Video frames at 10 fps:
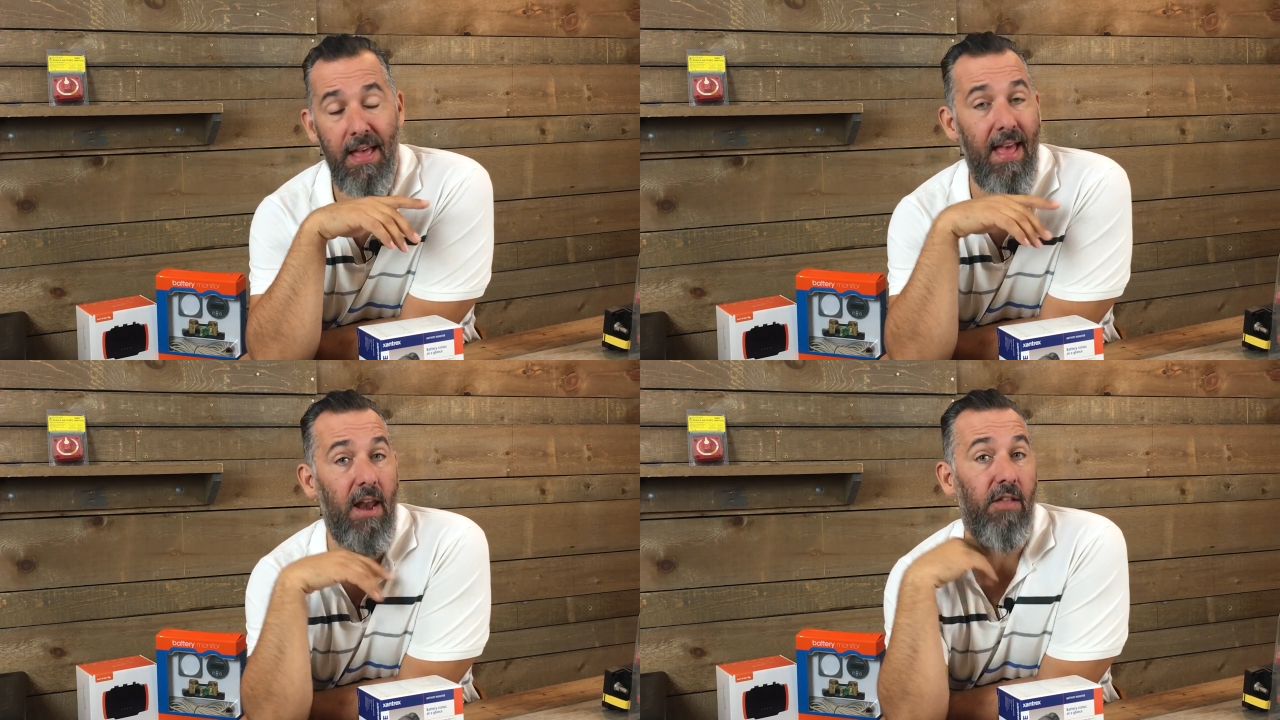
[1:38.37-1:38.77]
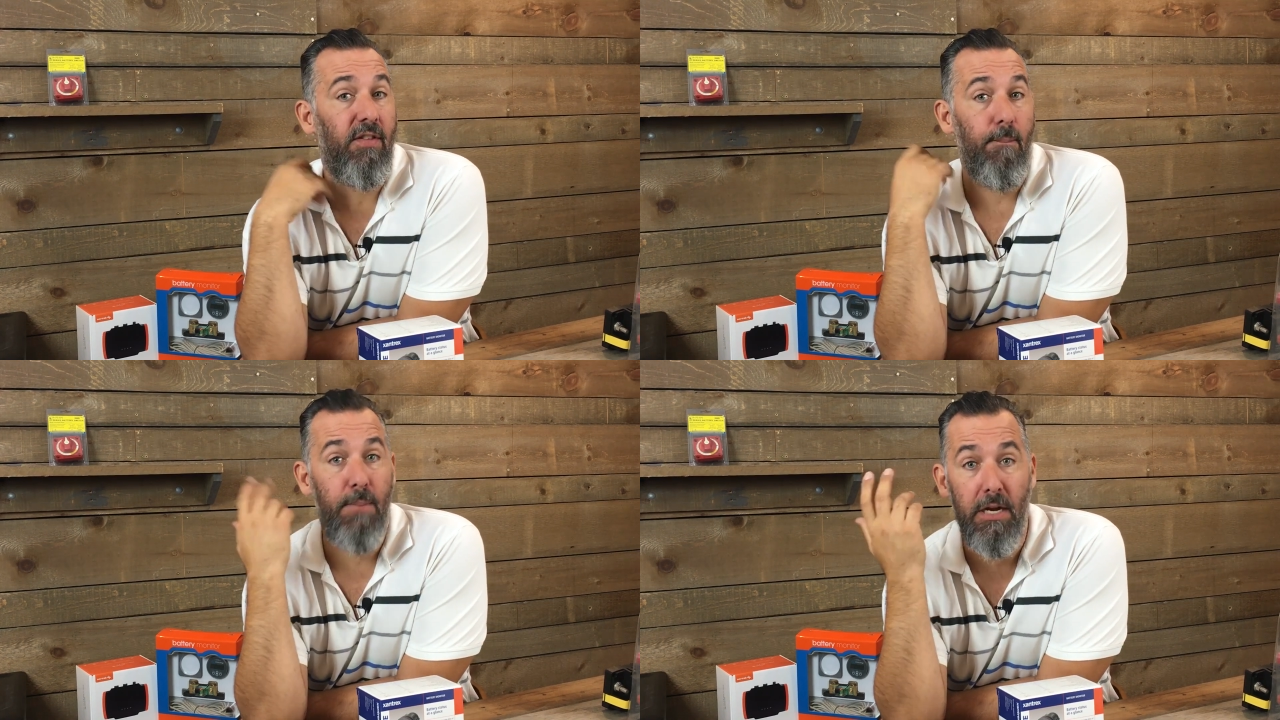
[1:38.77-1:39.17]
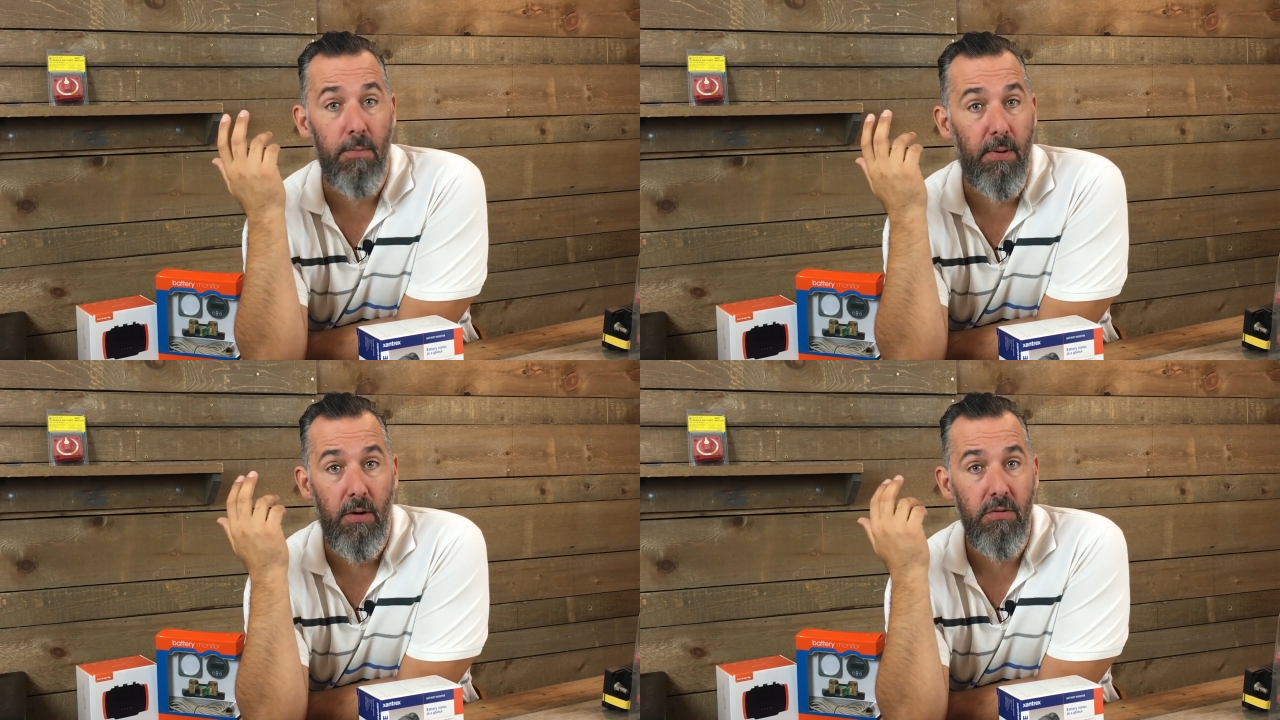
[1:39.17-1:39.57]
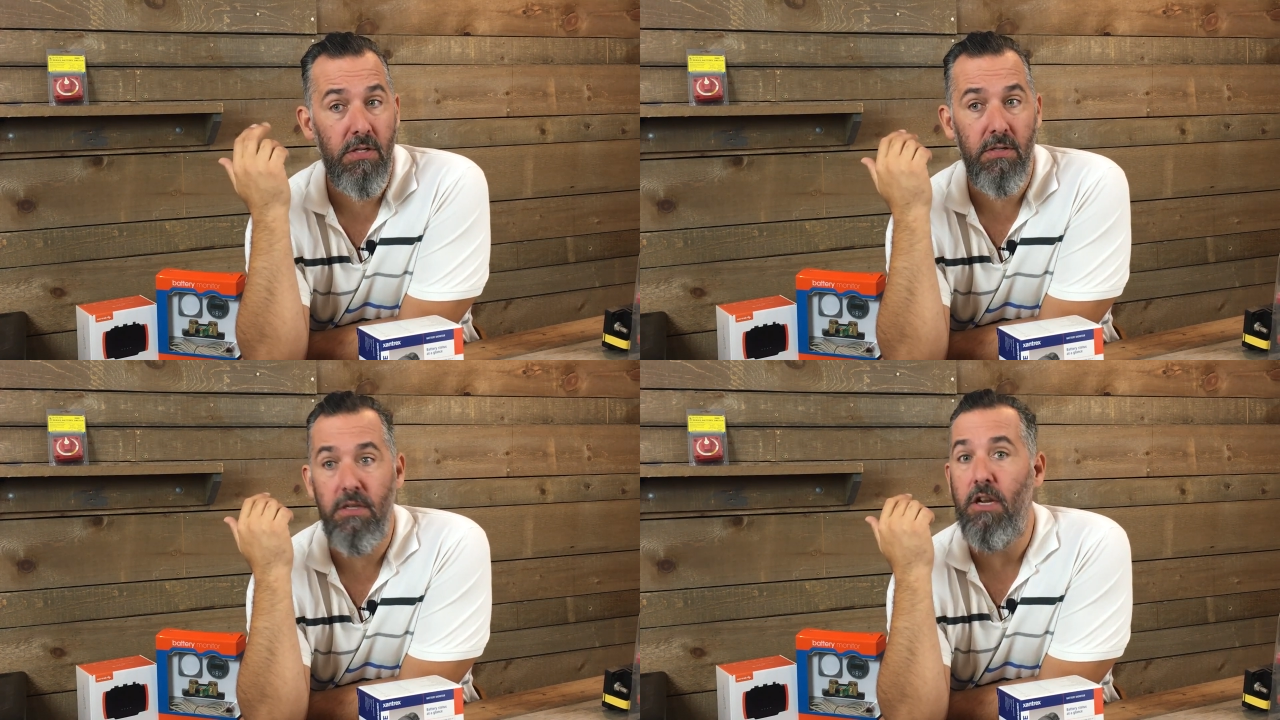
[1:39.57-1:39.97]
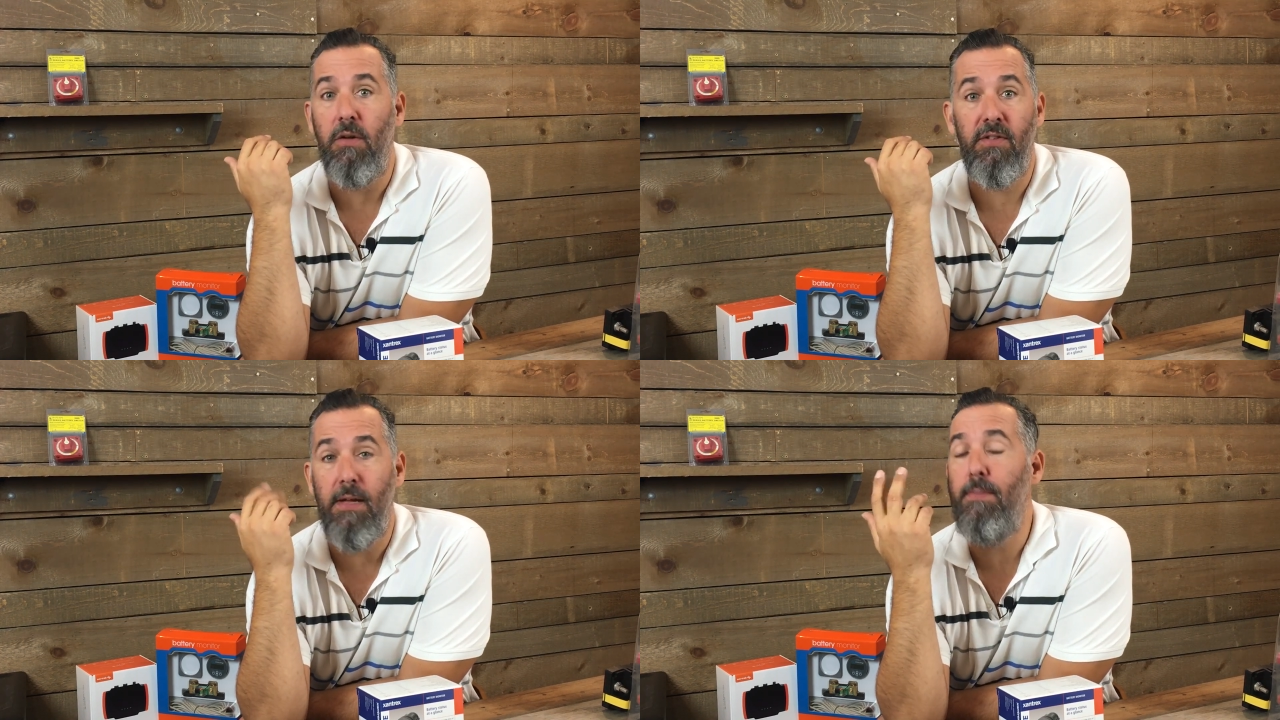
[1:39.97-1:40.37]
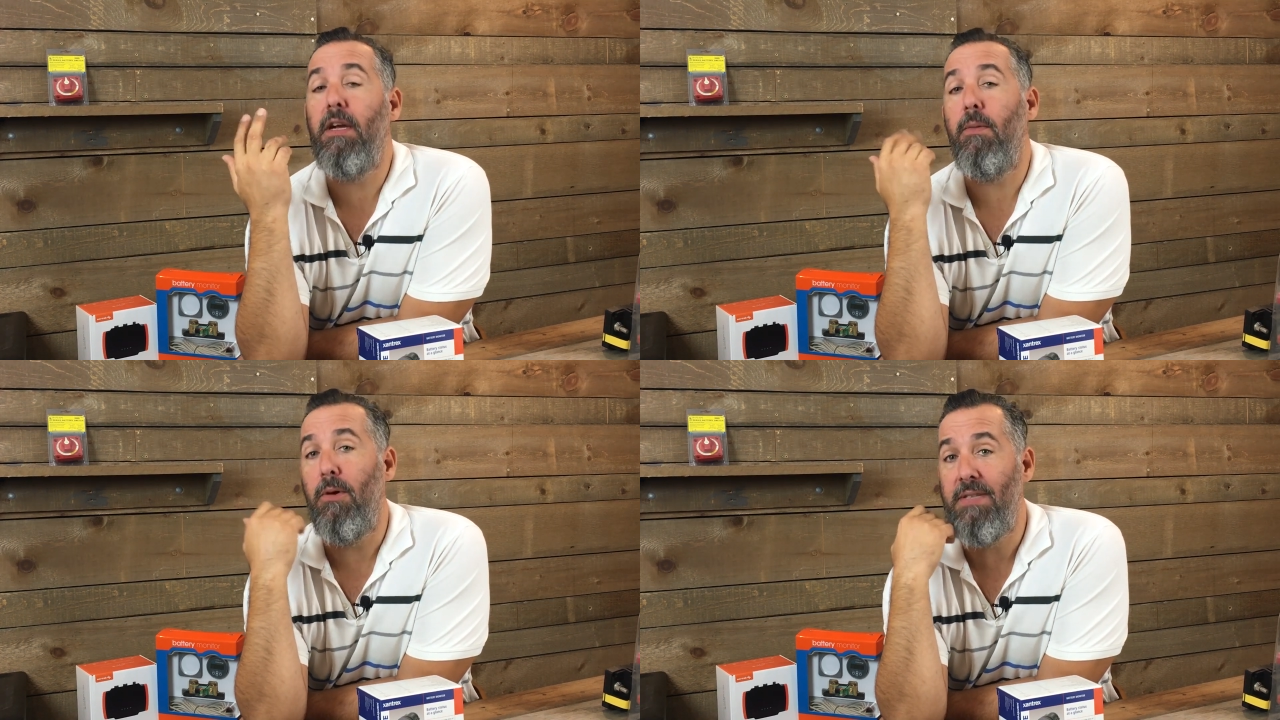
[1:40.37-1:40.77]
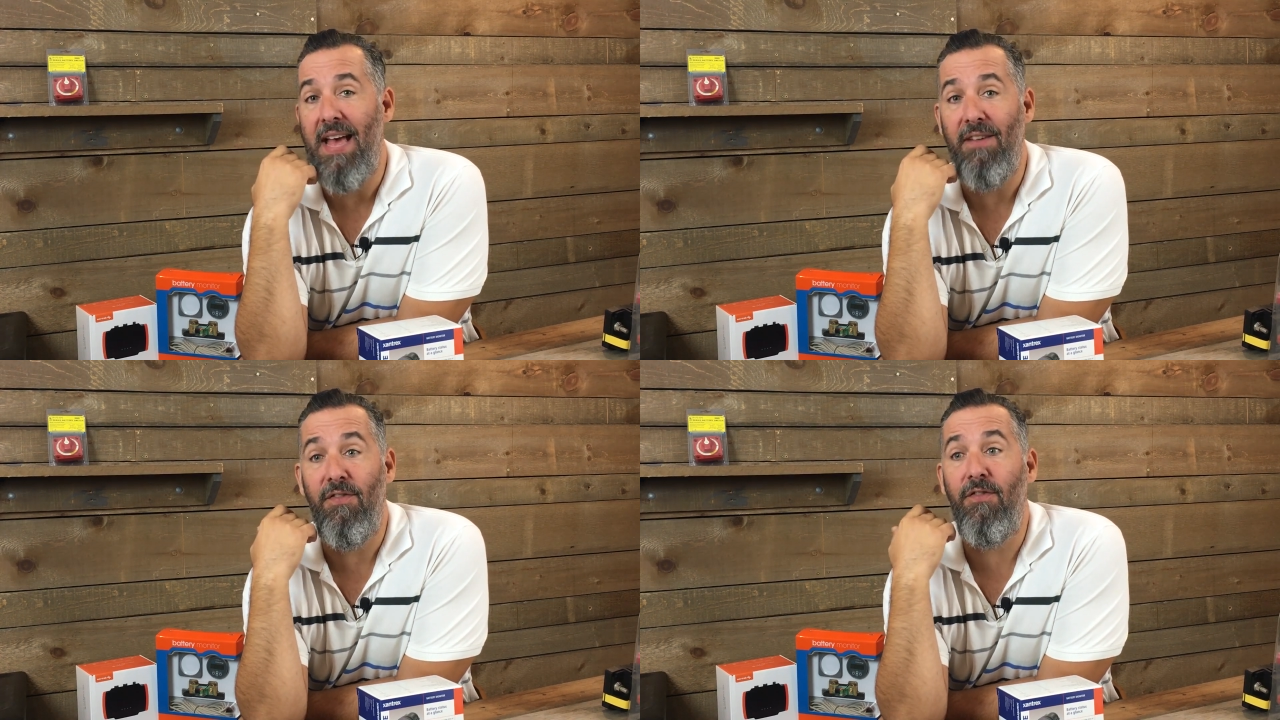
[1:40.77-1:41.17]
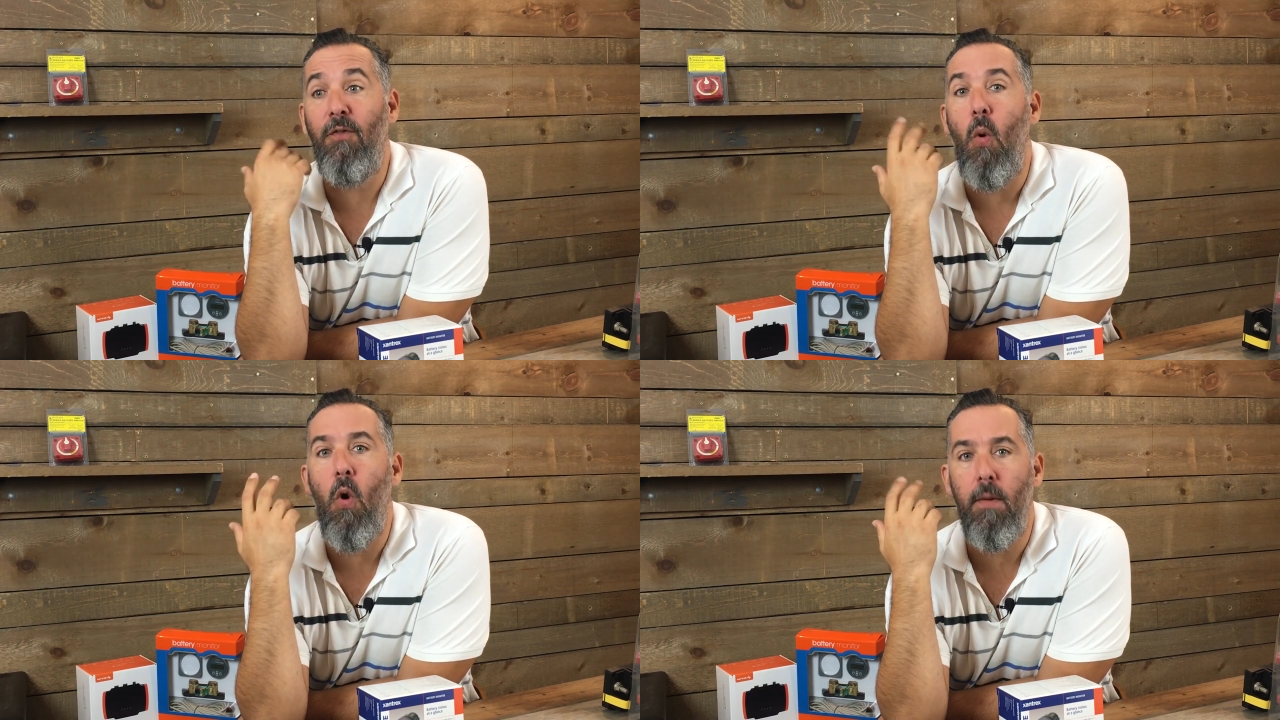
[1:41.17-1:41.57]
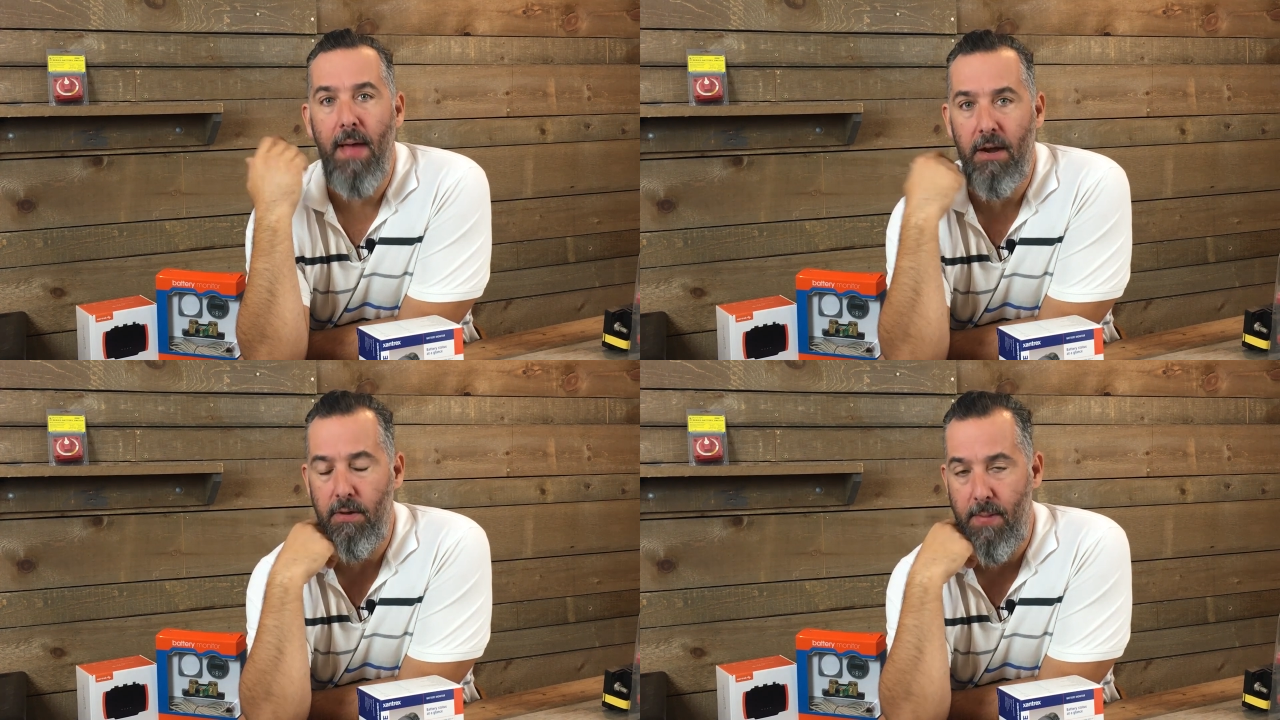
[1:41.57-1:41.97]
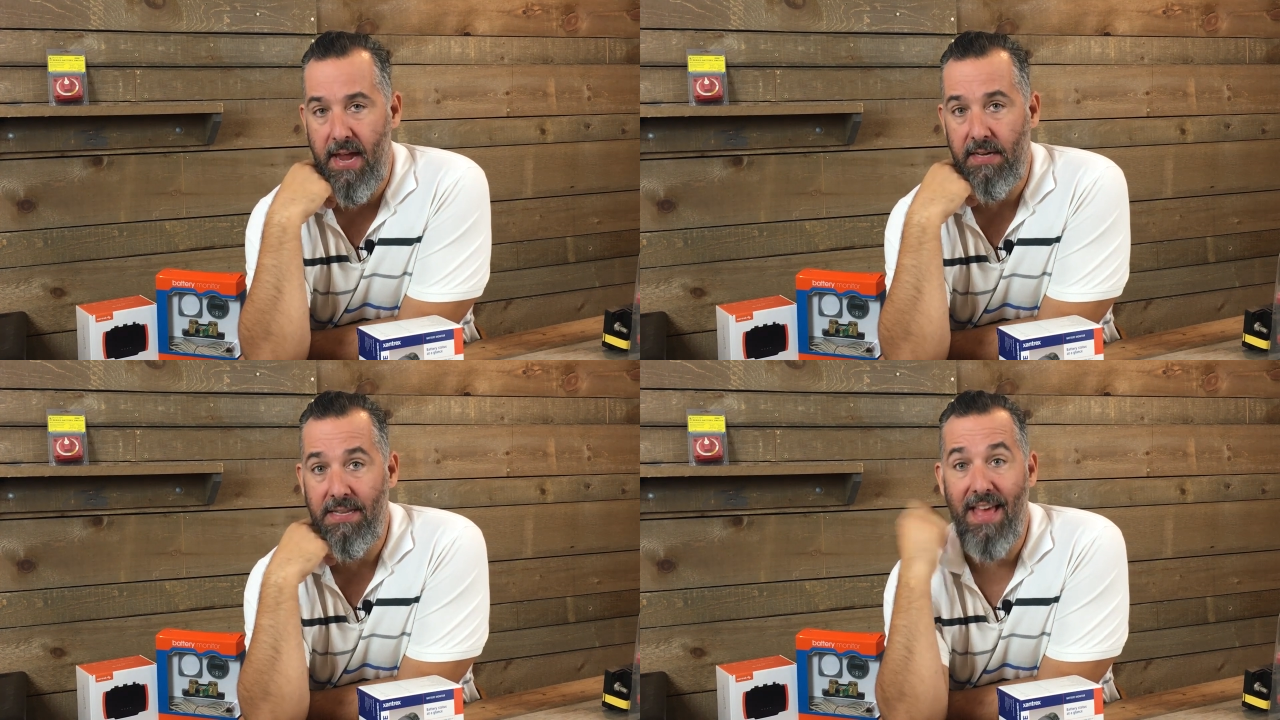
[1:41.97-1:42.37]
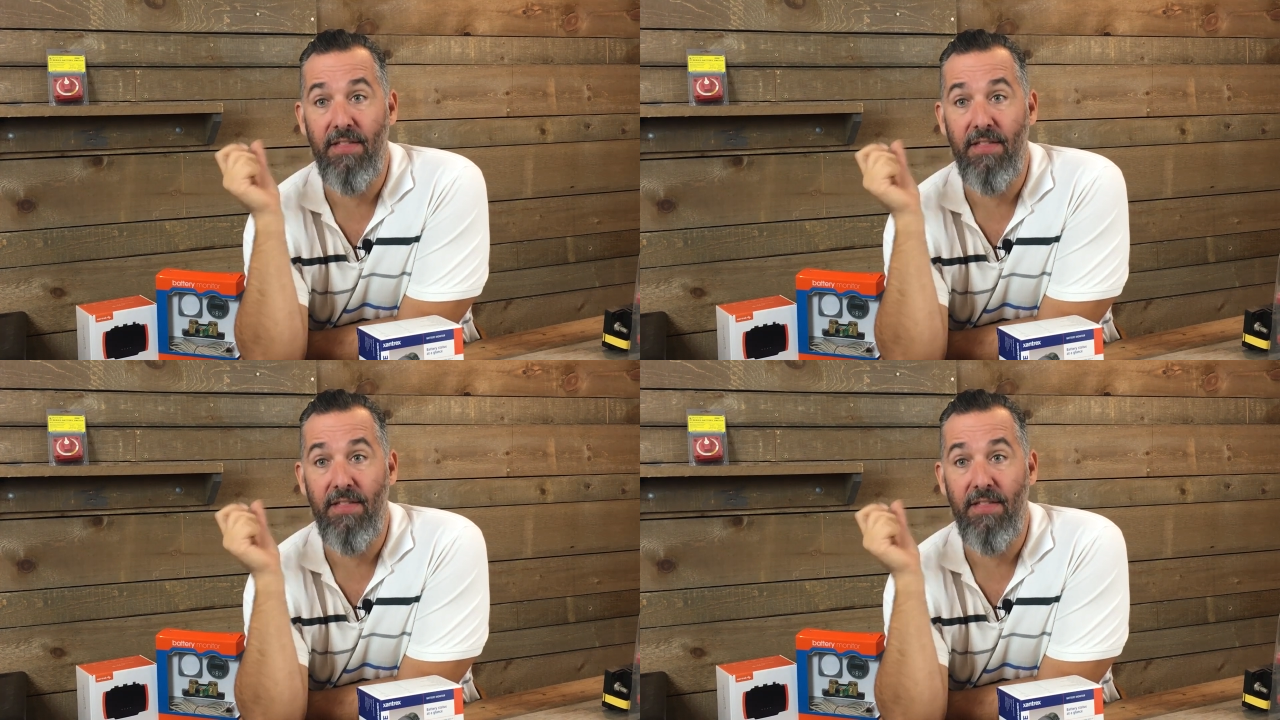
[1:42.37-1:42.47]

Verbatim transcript: And on some bigger boats, you know, some bigger boats have four battery banks,